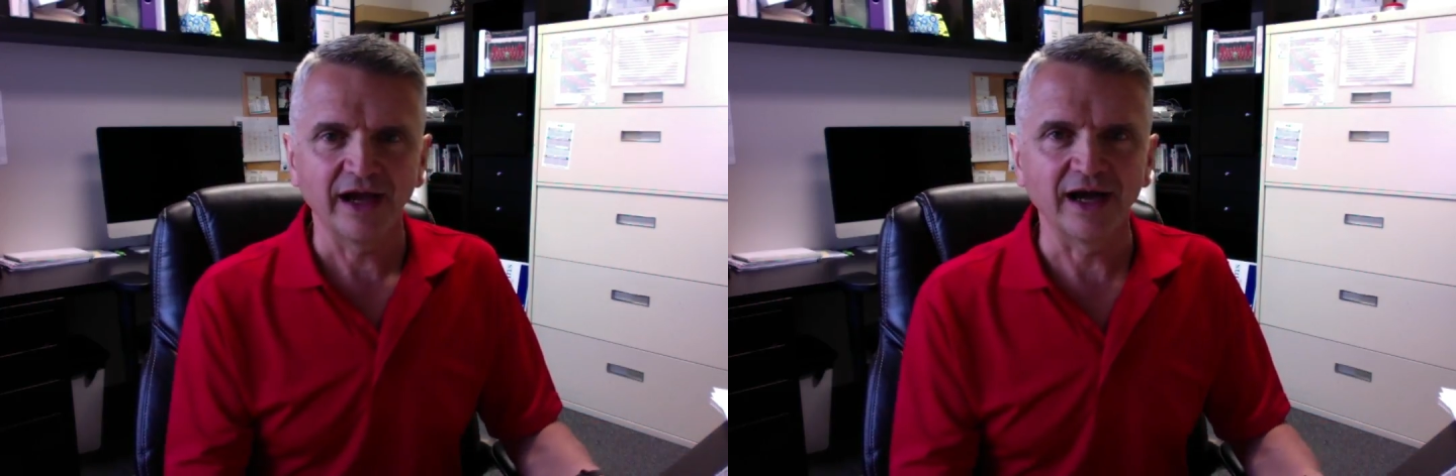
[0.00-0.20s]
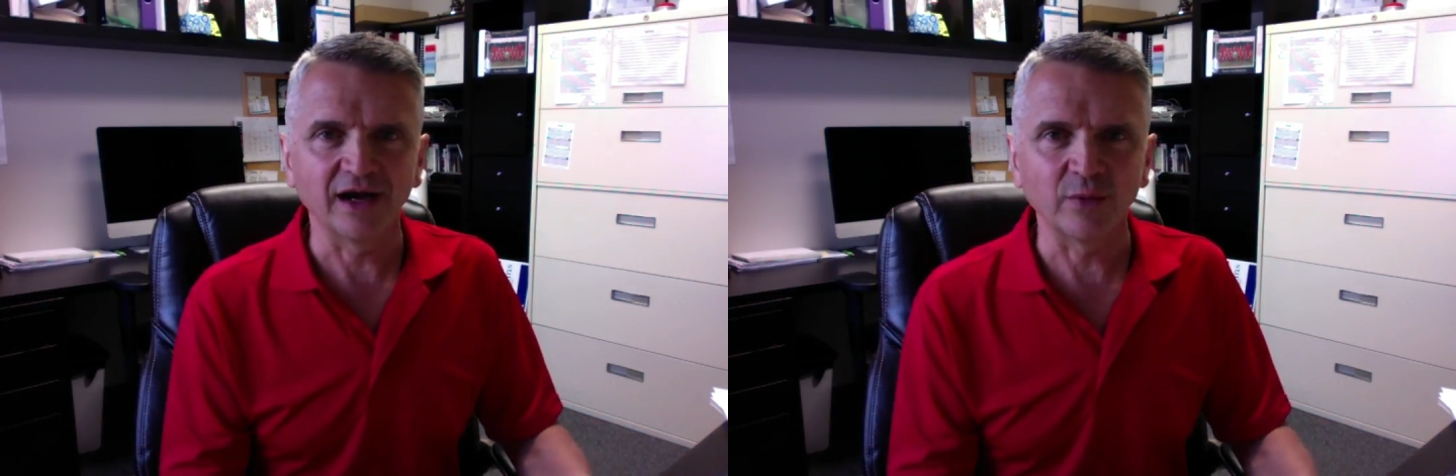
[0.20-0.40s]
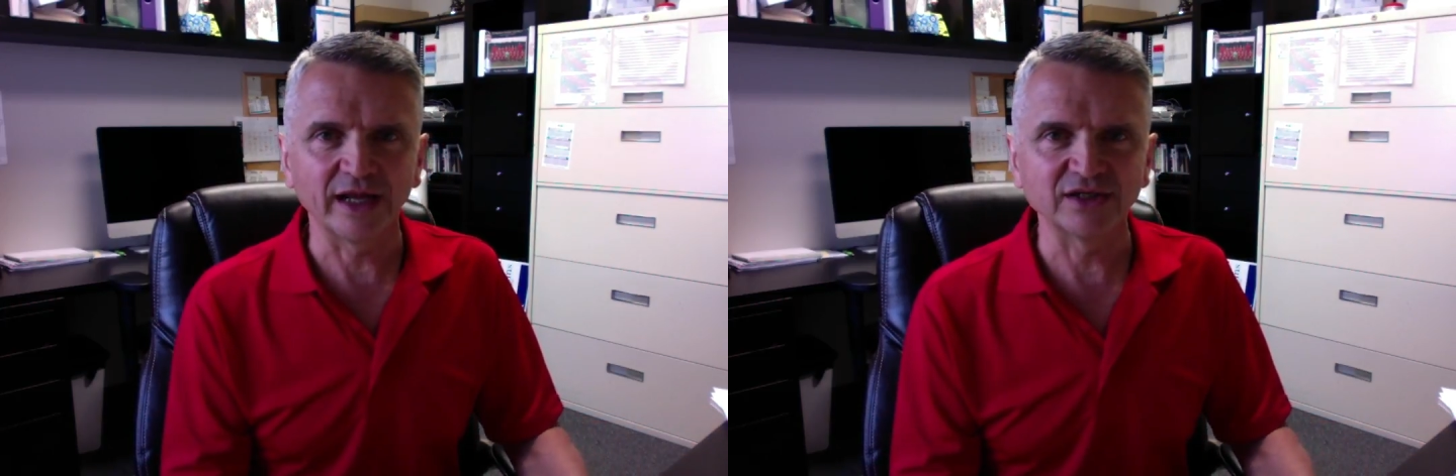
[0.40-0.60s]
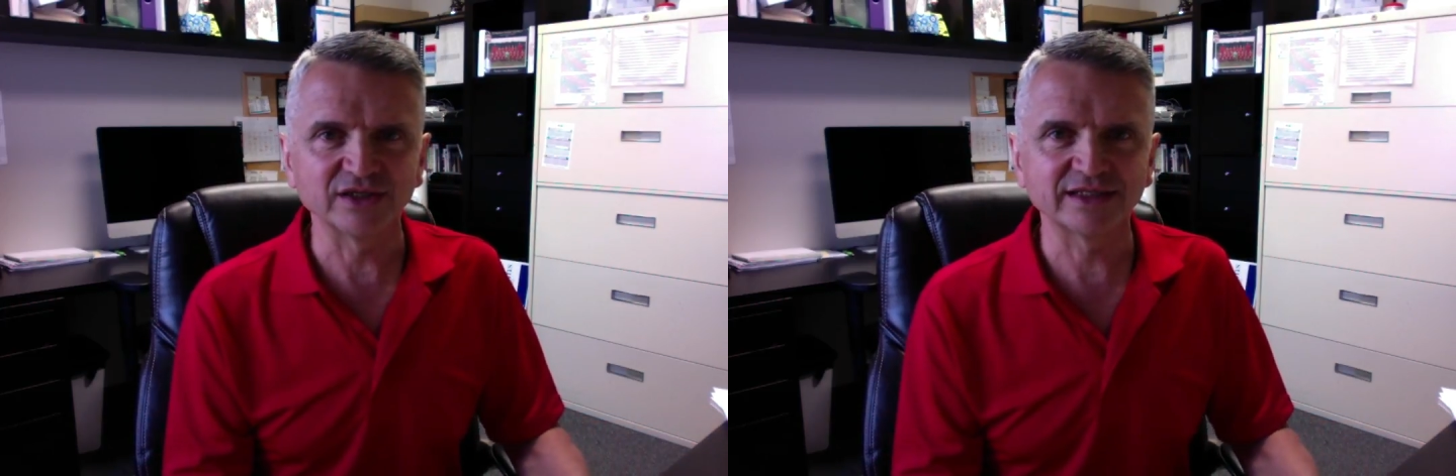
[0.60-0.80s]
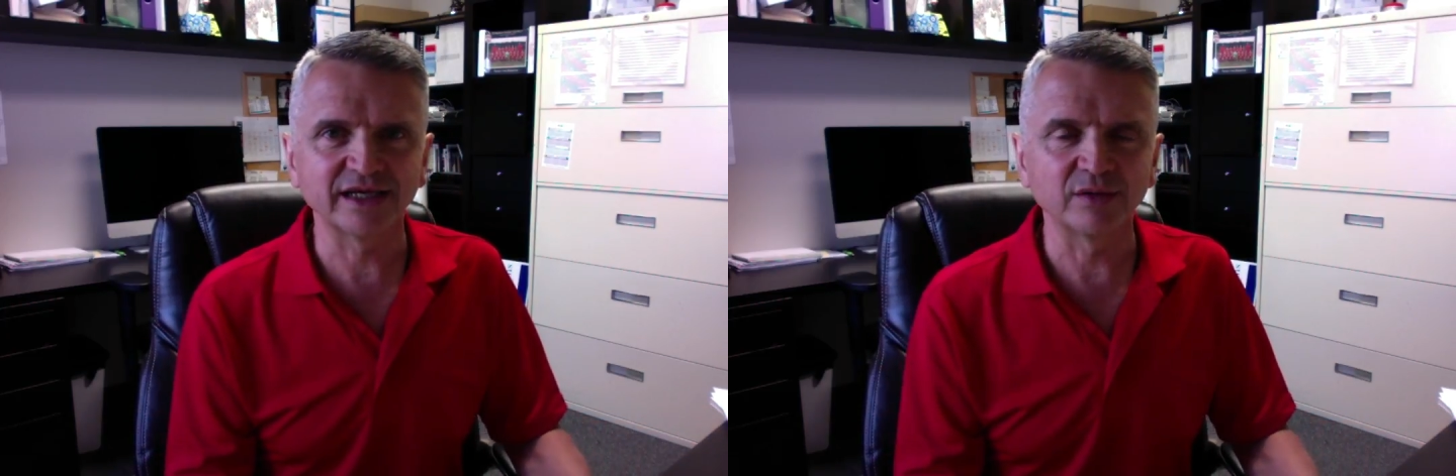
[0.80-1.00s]
uh, what I
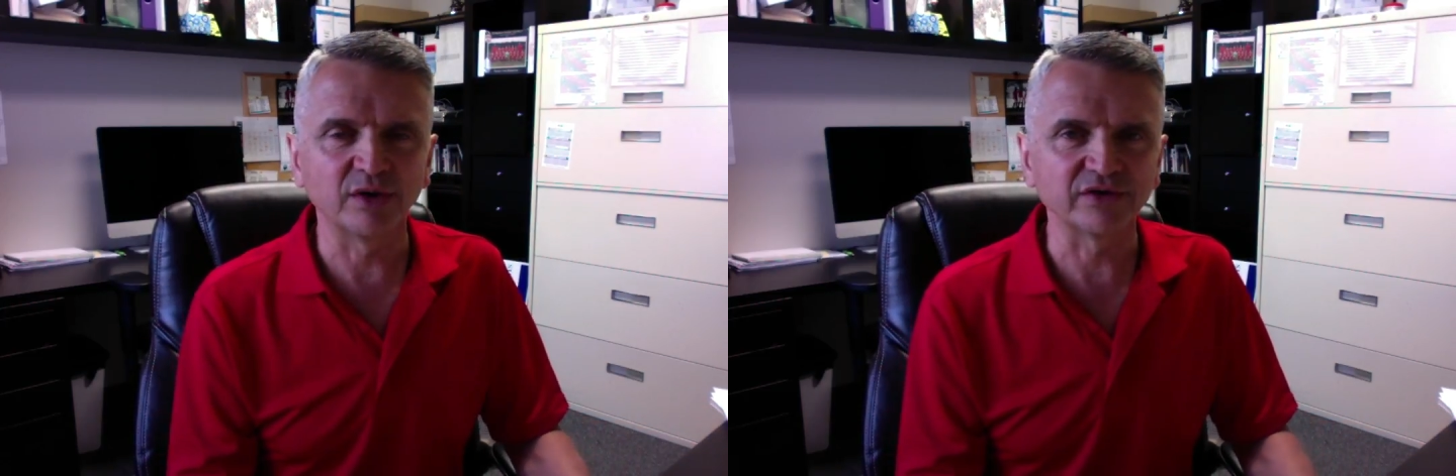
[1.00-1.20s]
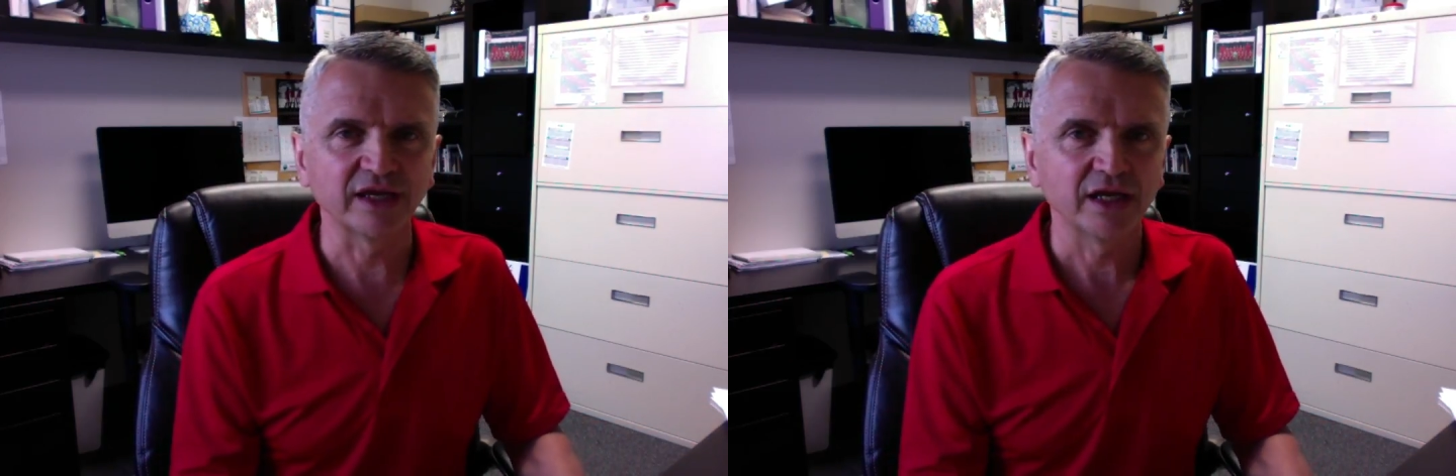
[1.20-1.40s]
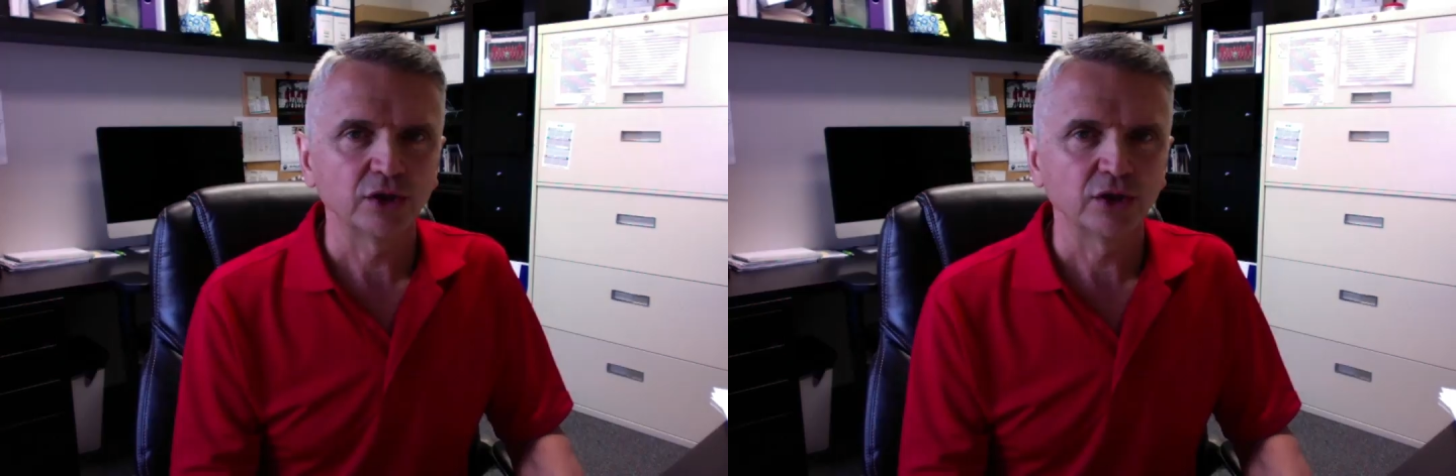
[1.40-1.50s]
just said about